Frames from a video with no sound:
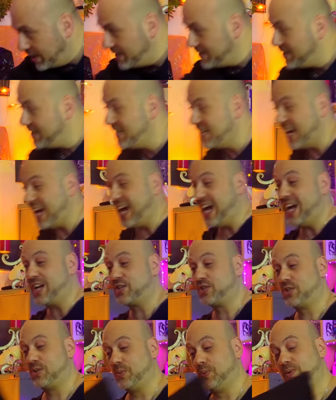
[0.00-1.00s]
uh, the
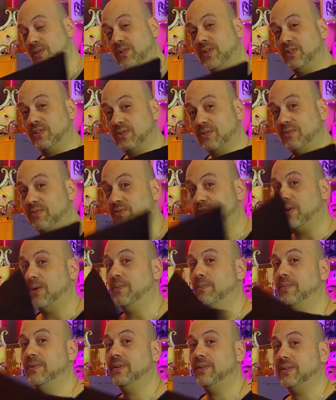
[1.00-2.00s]
actual cushion
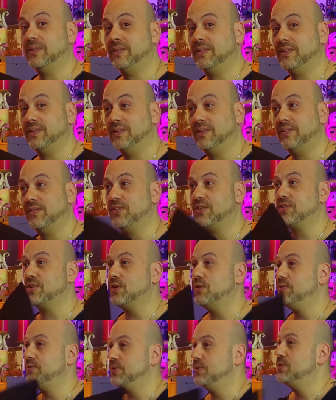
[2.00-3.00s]
from the
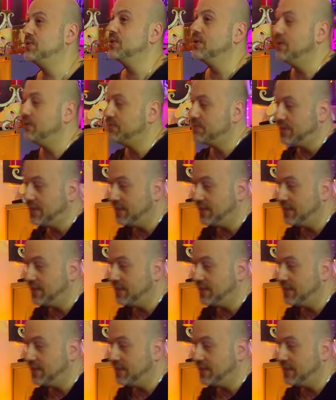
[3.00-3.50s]
sofas of